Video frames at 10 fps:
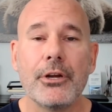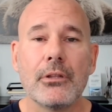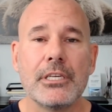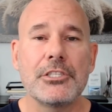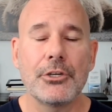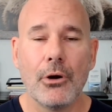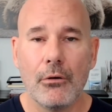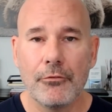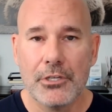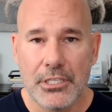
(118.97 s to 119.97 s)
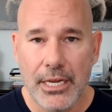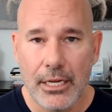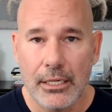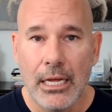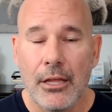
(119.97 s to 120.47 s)
you list your home for
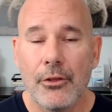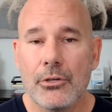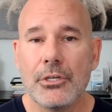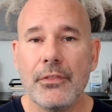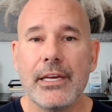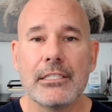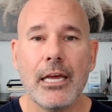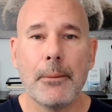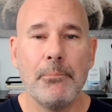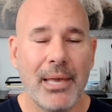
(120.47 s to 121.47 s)
sale. Those are things like